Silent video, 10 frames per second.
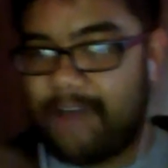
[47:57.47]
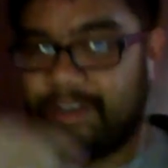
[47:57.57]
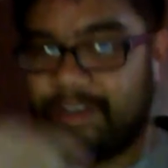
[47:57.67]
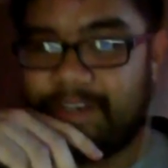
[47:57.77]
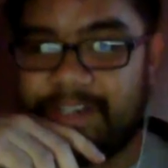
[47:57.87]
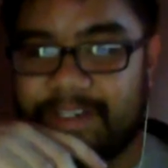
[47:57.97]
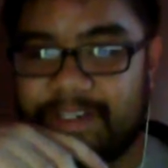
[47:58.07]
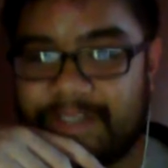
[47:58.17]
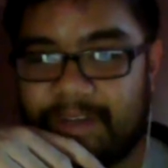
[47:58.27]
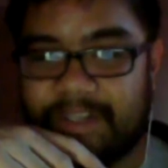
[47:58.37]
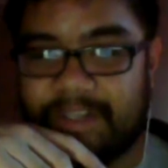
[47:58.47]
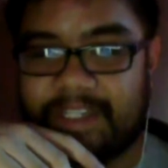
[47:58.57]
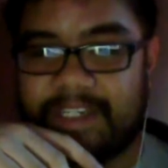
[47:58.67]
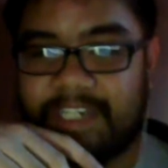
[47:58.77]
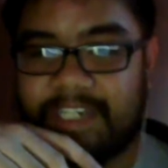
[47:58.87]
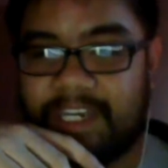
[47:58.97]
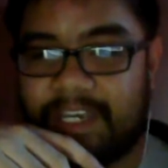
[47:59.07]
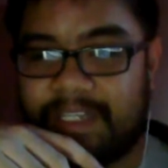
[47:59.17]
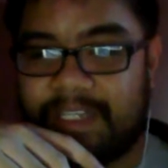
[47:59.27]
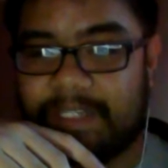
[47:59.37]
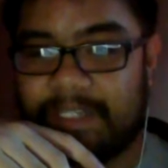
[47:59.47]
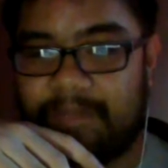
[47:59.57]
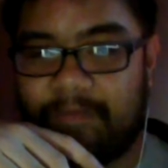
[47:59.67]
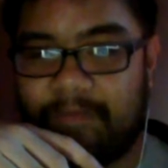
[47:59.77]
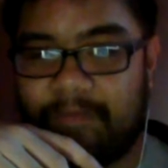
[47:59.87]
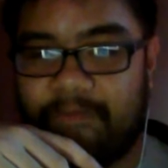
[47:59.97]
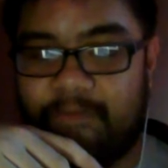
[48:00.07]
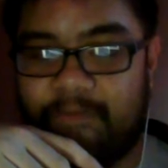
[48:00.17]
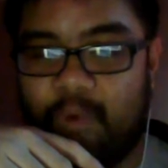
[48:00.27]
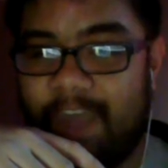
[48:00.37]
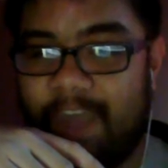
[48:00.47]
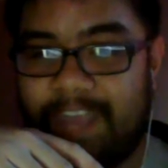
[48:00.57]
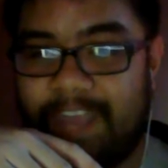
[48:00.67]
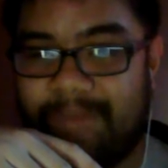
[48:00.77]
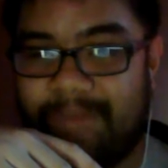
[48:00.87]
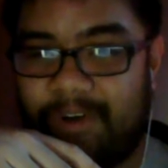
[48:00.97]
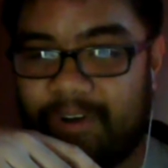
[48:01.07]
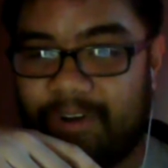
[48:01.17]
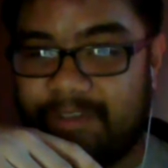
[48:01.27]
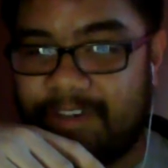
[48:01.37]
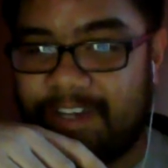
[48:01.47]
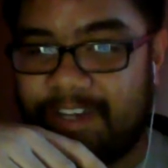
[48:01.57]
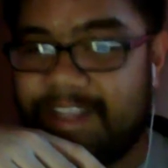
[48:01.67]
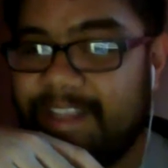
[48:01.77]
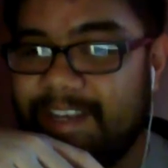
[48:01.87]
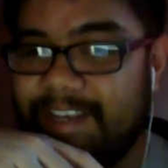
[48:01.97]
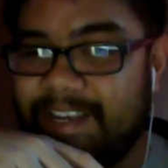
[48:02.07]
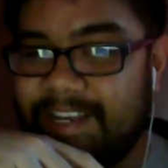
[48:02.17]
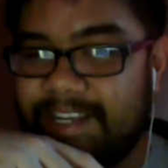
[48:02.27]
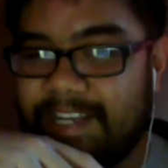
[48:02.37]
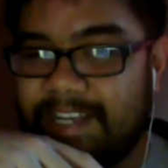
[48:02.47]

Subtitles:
you know this, she is way more colder than it